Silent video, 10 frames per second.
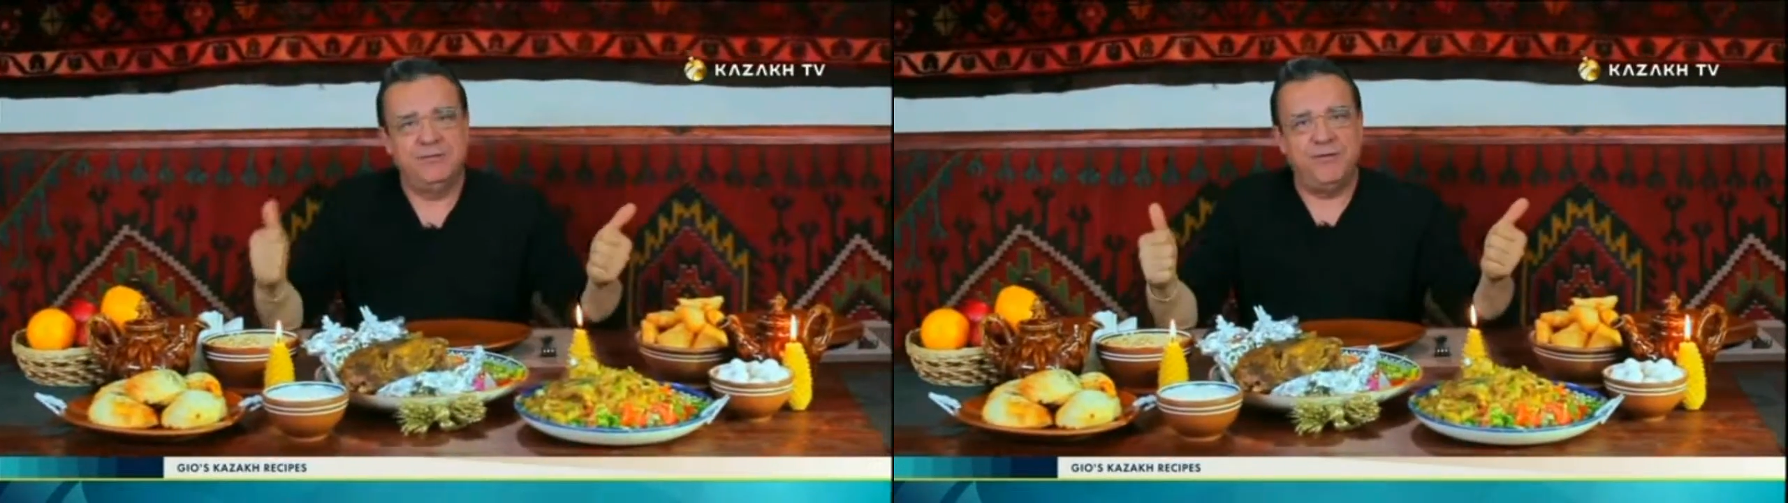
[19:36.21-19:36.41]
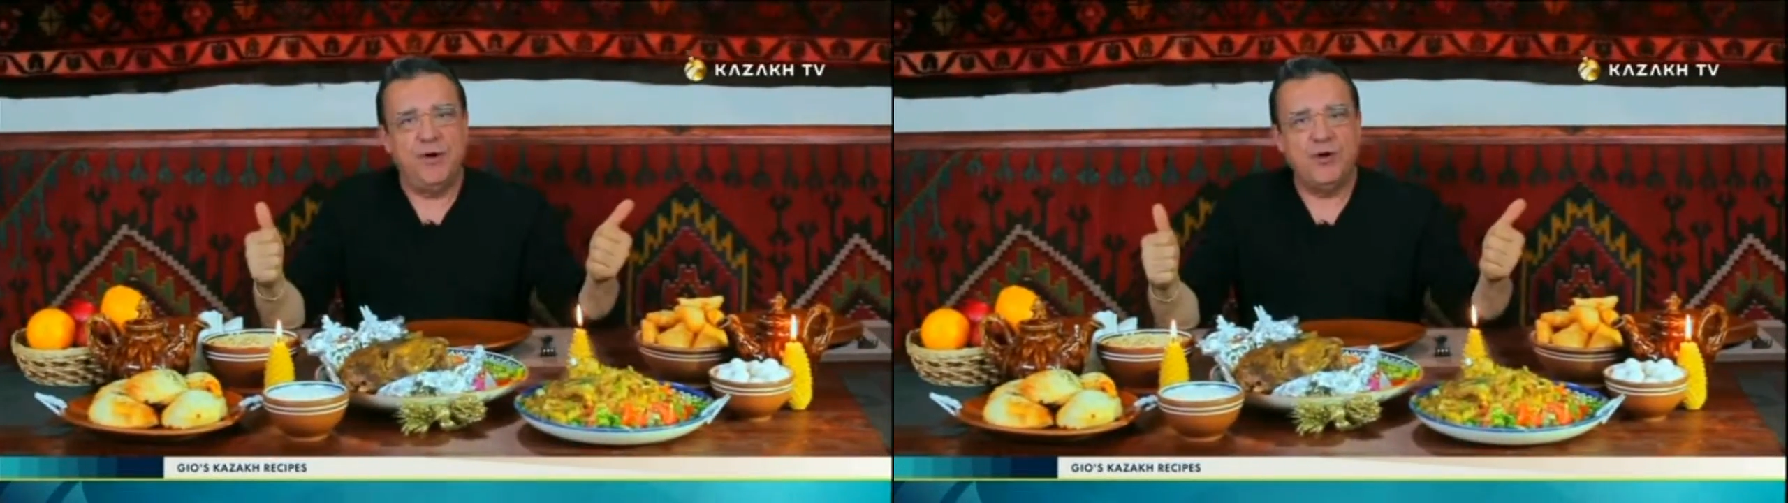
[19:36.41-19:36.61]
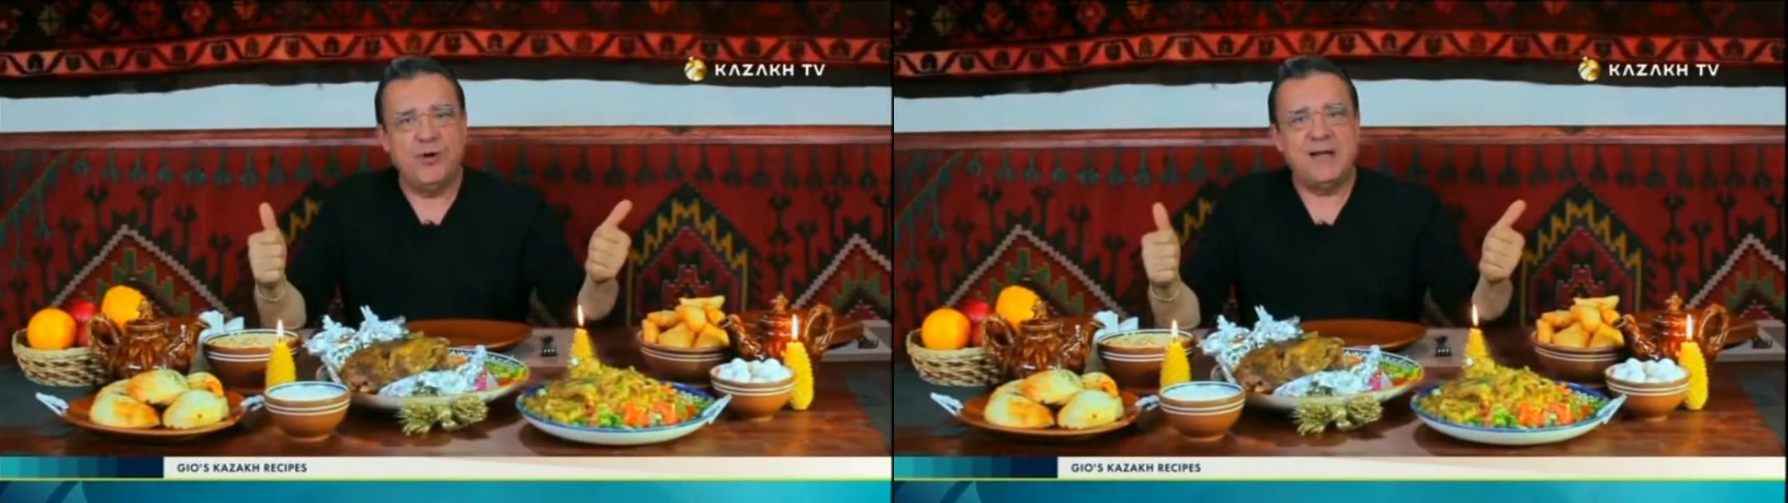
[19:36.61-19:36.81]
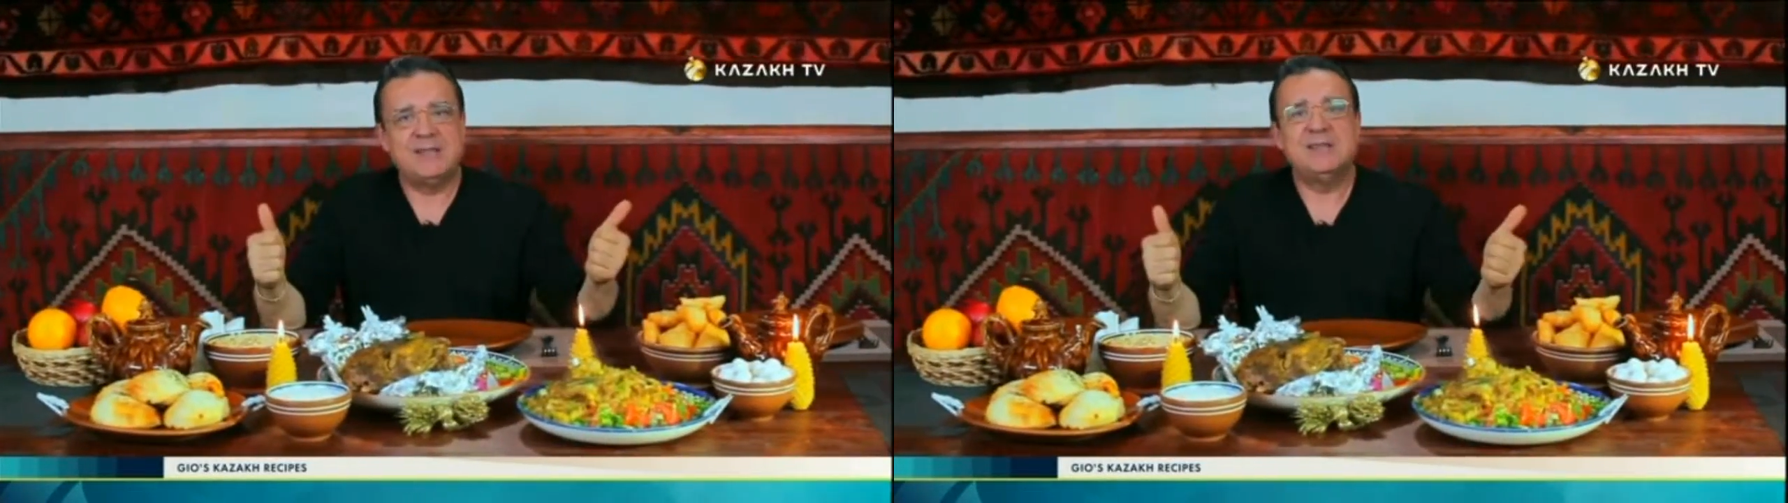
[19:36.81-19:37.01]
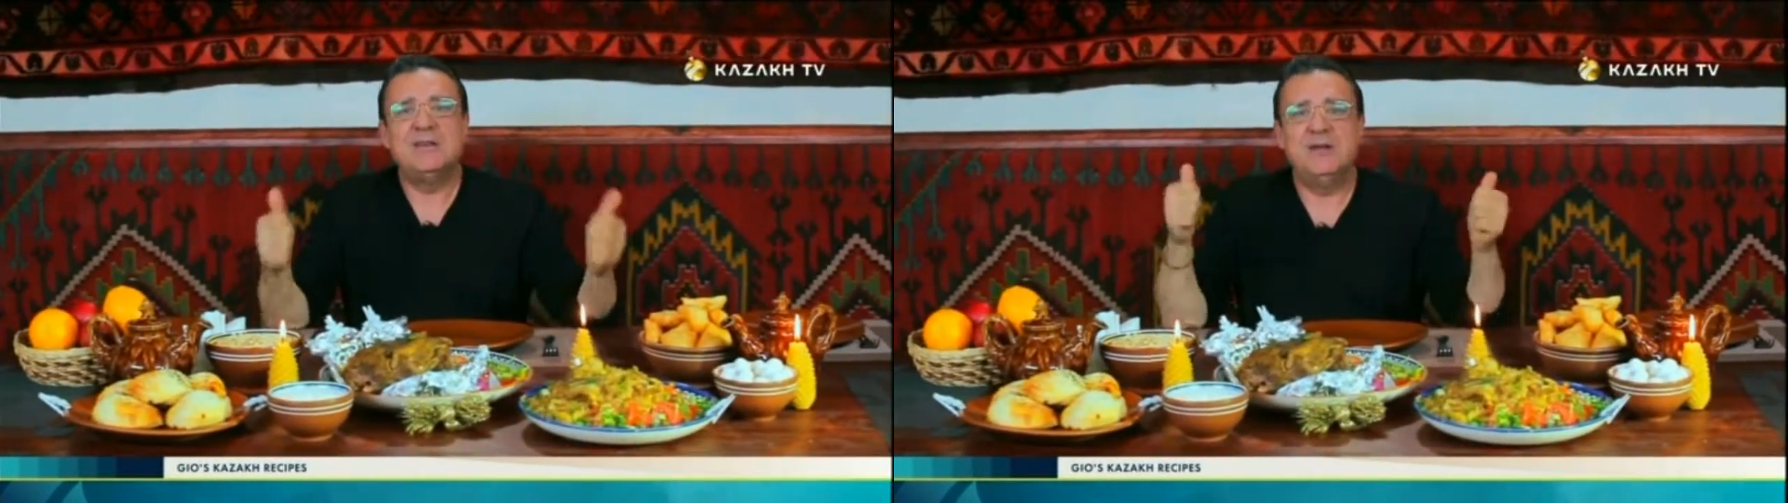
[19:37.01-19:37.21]
Follow
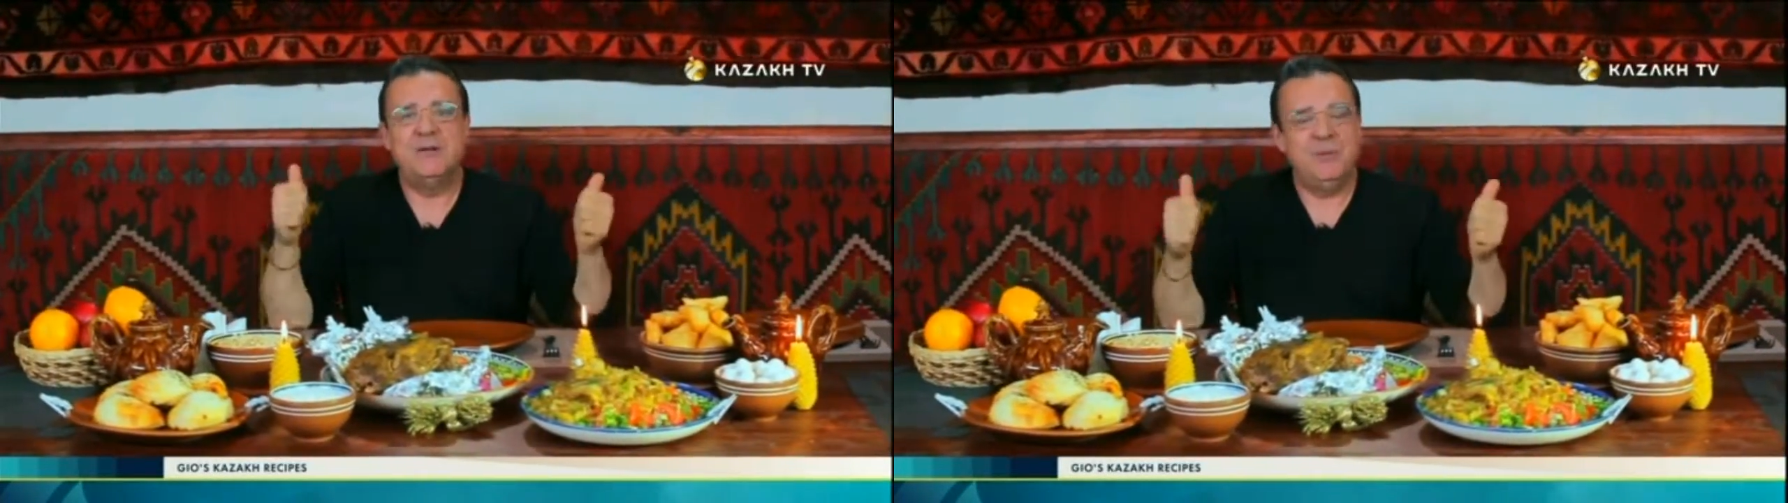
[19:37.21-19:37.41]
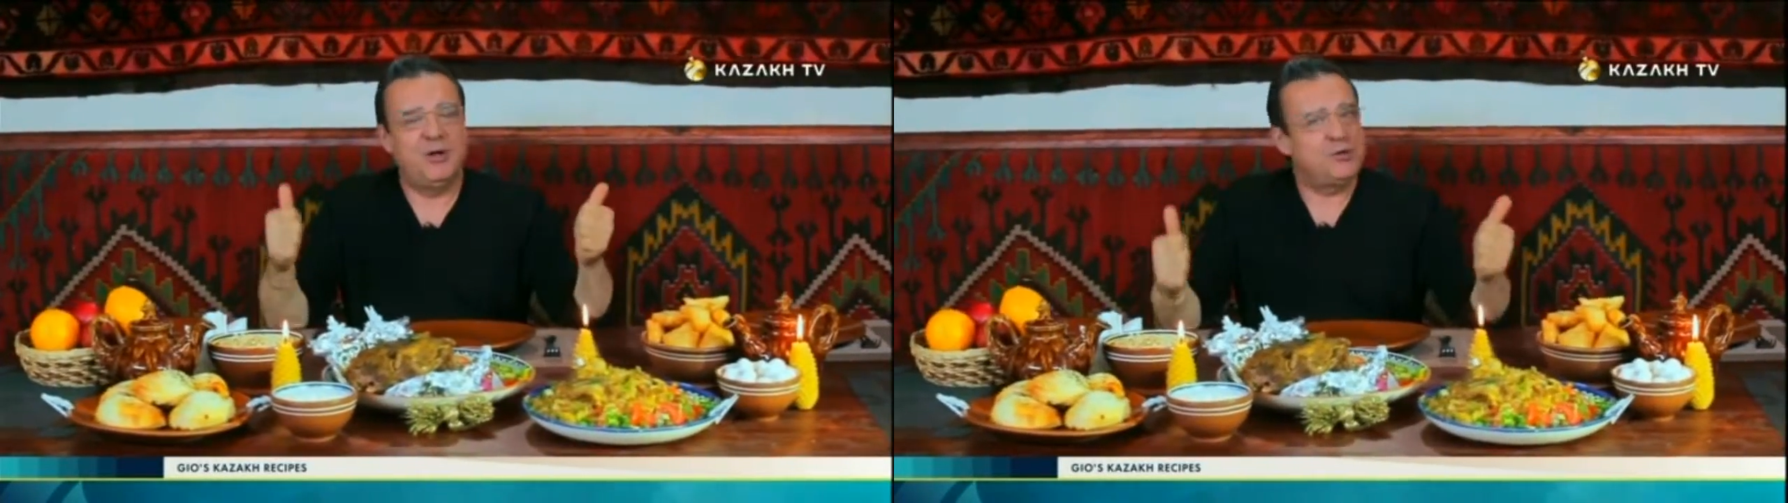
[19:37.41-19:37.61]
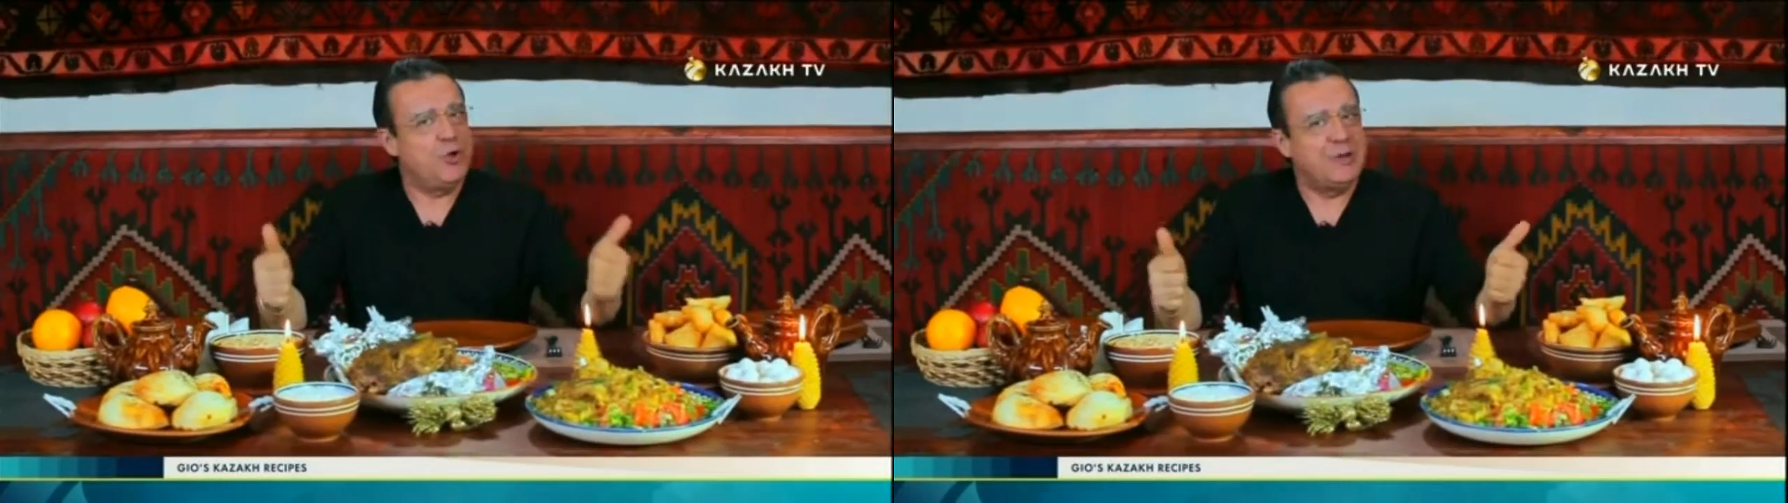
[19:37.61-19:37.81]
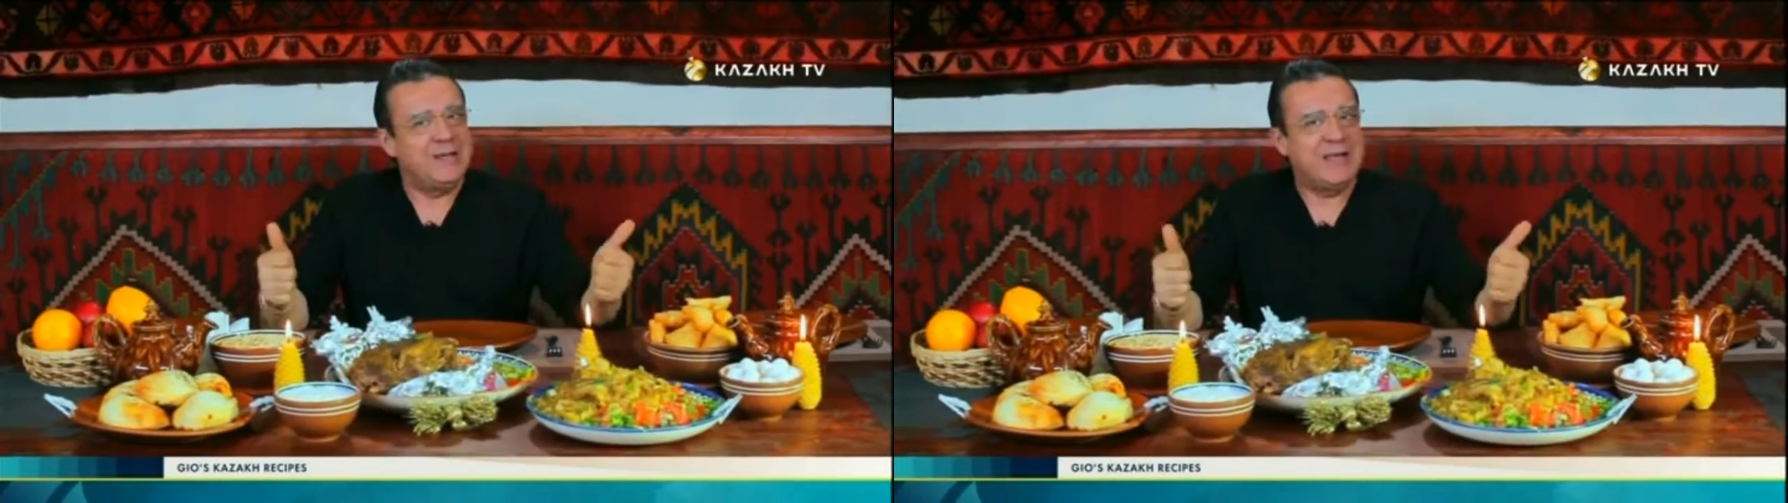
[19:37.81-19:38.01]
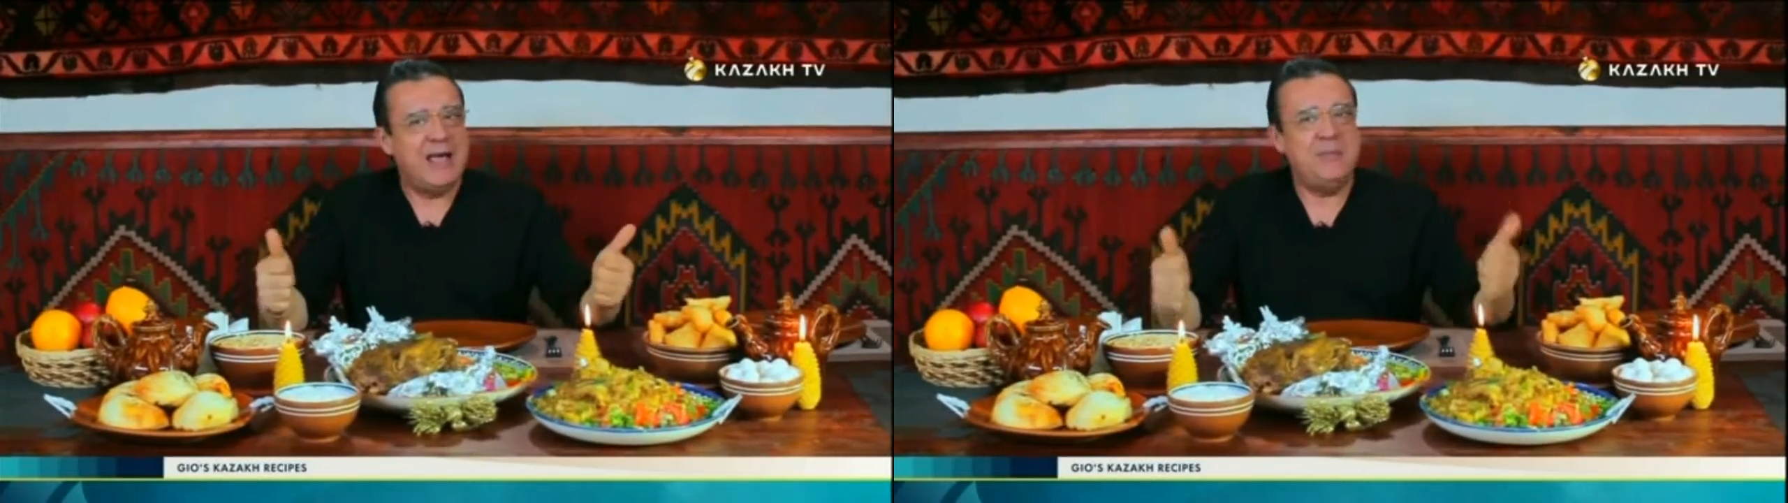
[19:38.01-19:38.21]
us, because all the
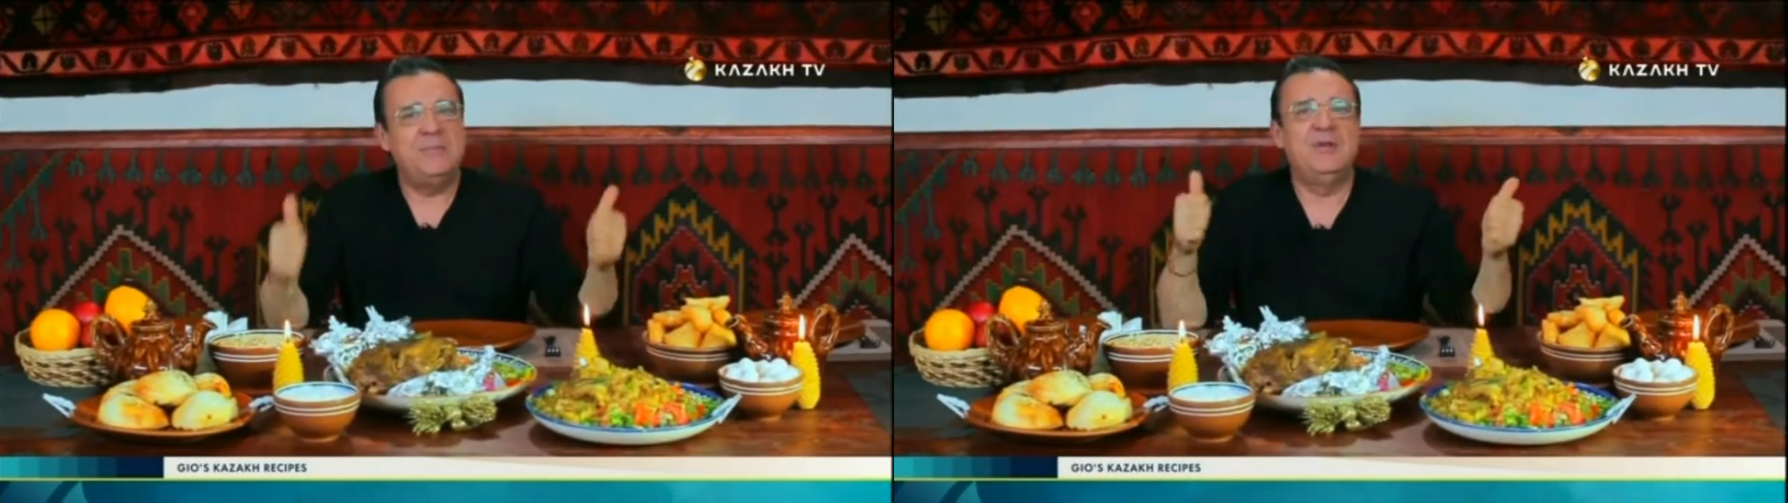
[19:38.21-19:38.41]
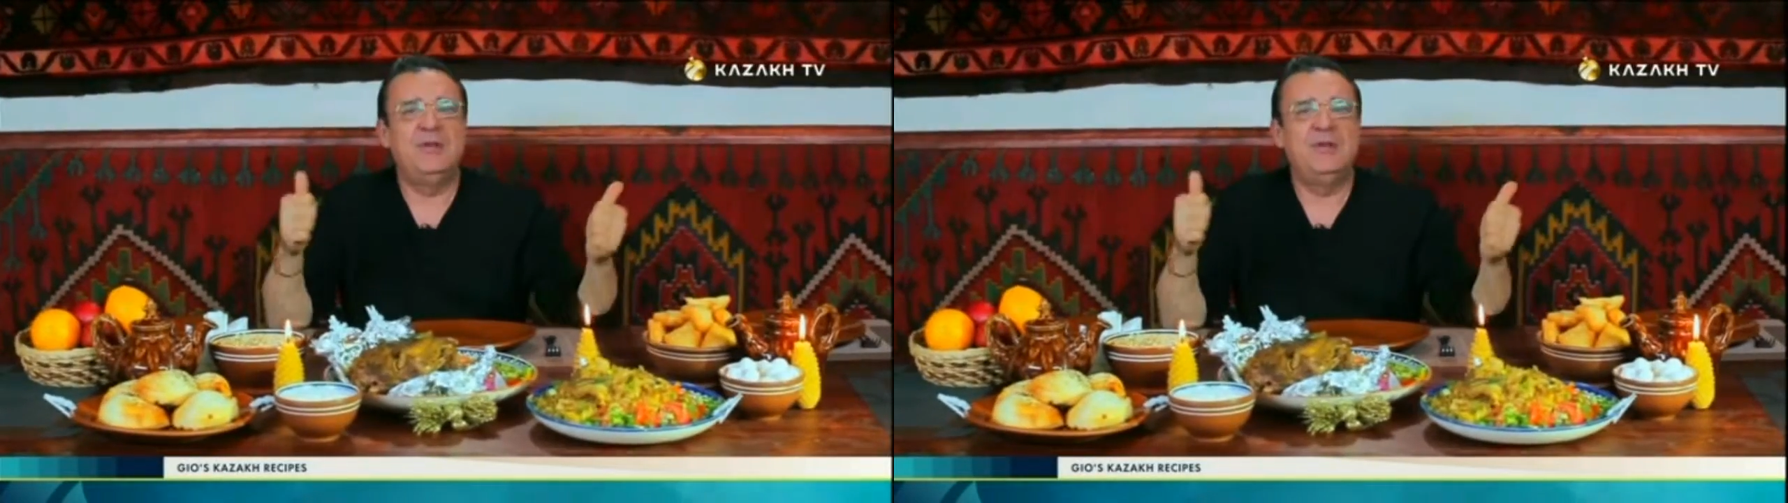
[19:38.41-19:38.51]
time